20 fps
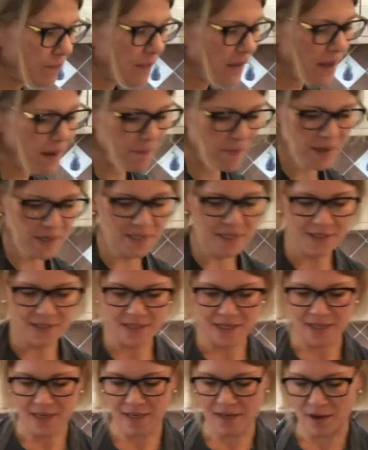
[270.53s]
I might need to
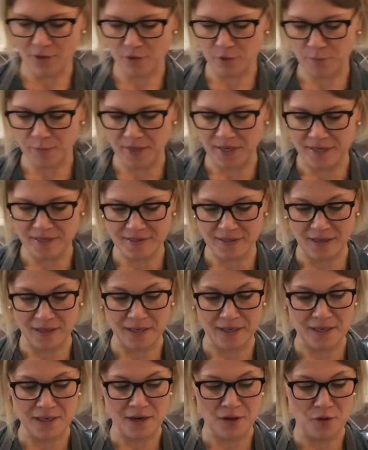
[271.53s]
get another piece. I'll
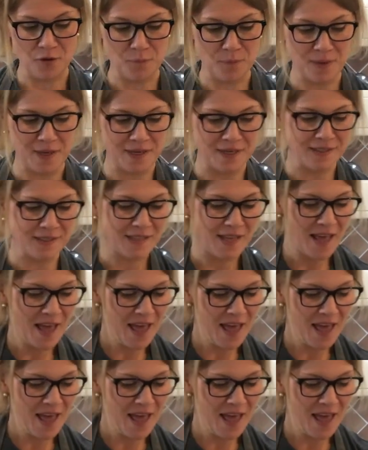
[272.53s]
get another piece.